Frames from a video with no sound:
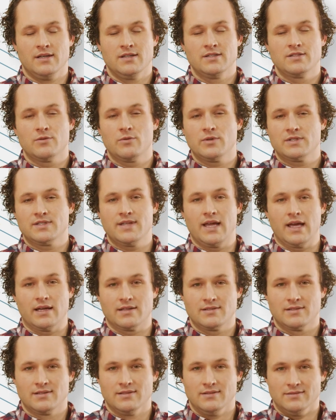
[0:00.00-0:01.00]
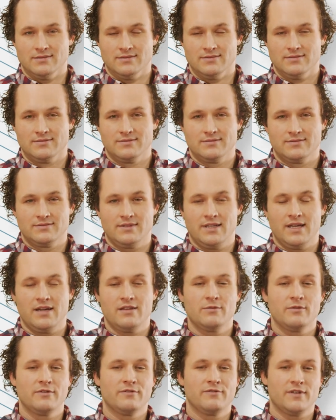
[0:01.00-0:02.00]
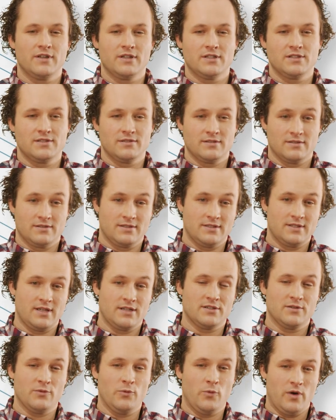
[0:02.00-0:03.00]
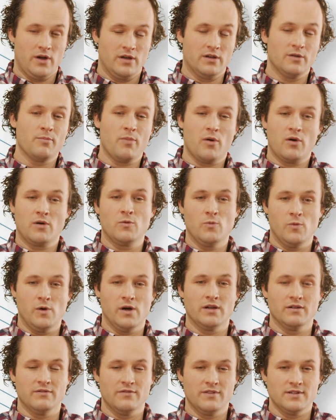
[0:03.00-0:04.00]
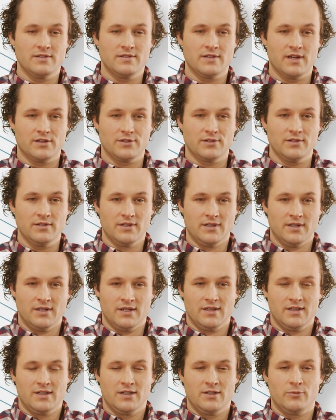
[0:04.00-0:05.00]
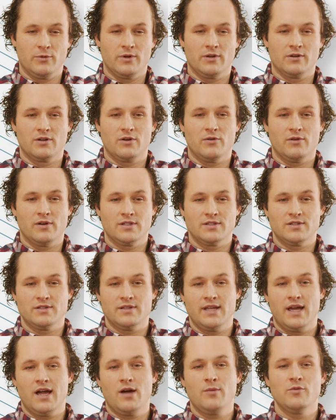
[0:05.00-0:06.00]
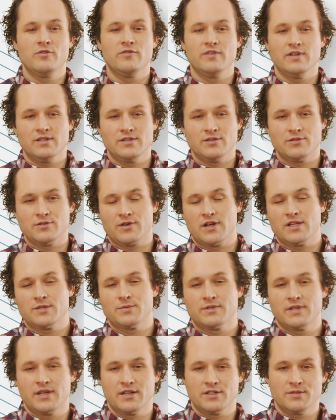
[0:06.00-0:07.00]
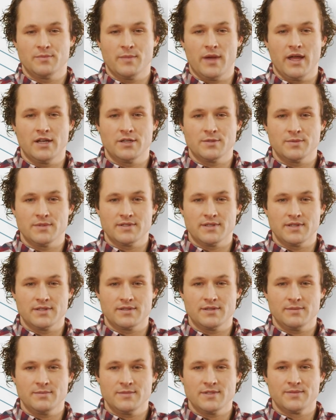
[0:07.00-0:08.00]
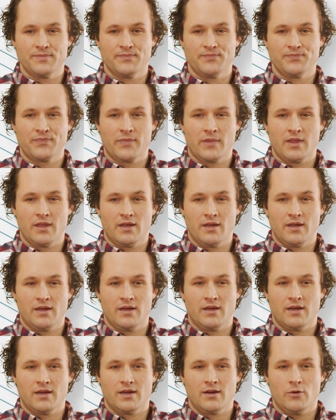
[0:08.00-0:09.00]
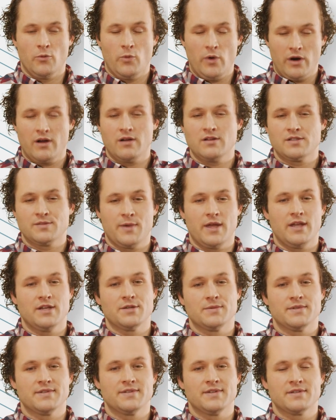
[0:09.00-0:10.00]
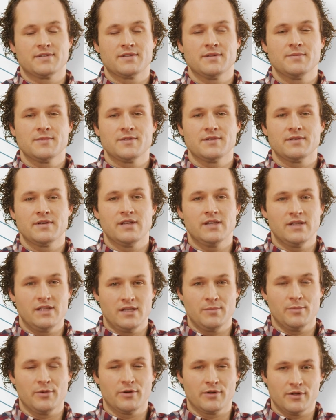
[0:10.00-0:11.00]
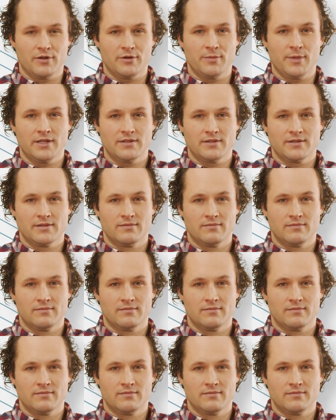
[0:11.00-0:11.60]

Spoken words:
So what's next? Now that we've finished session one, or part one of this session, we're going to now move into transportation management systems, warehouse management systems, and e-procurement.